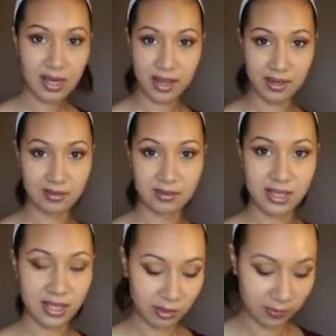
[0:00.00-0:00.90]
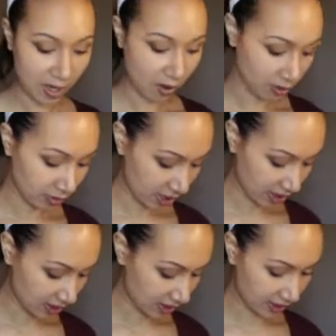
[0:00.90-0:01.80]
I didn't set it with powder or
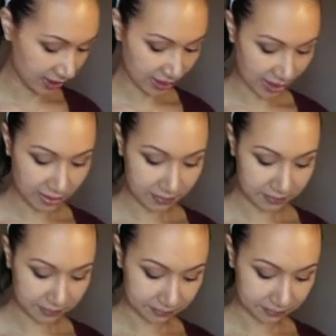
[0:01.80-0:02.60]
anything like that.